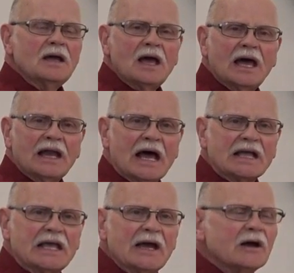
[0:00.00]
And
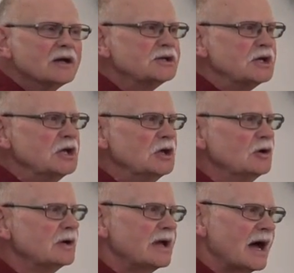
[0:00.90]
I guarantee
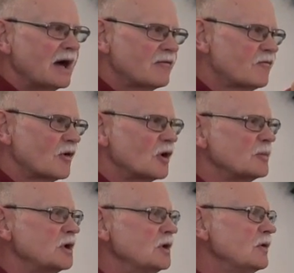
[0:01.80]
you and I
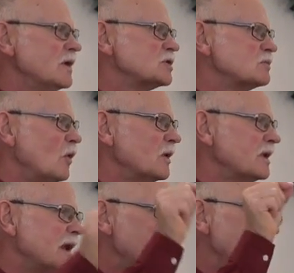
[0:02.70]
affirm to you this morning
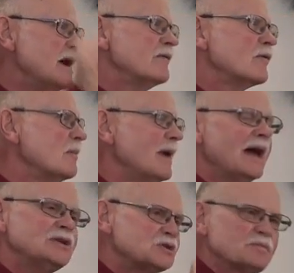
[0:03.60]
that never a
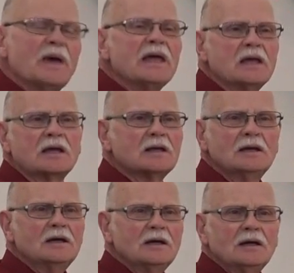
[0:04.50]
man spake
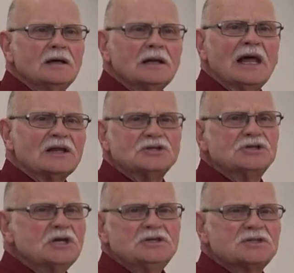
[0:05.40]
like
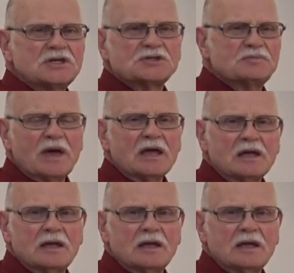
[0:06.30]
Jesus spake.